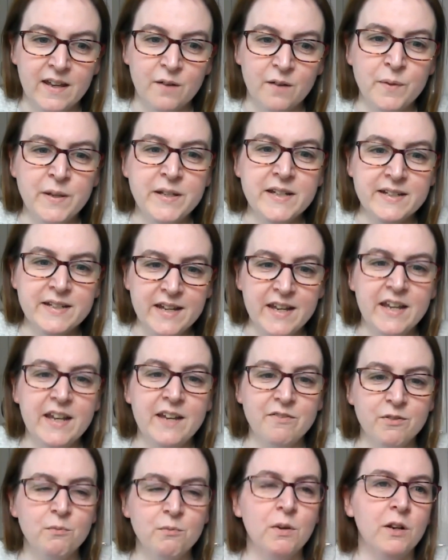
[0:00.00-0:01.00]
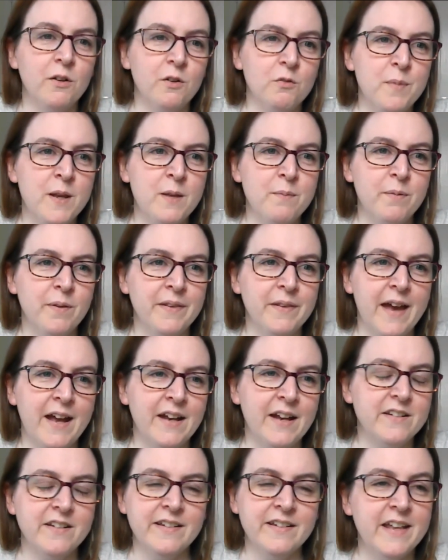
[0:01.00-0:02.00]
And we did hear from a lot of people that
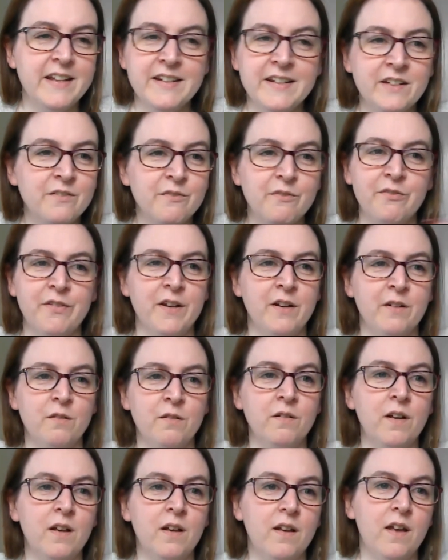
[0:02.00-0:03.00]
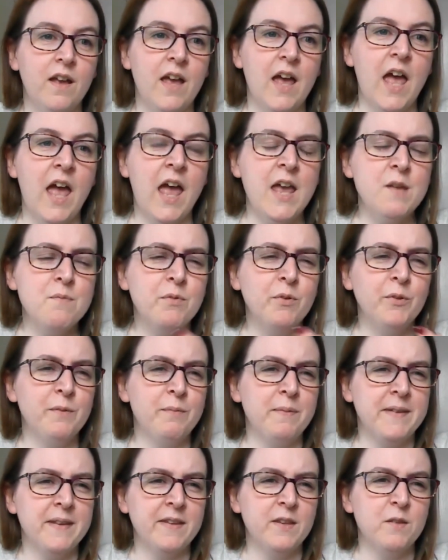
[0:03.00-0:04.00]
actually they didn't feel able
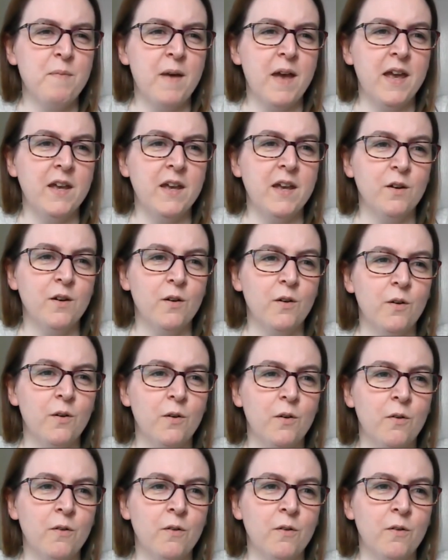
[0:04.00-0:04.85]
to participate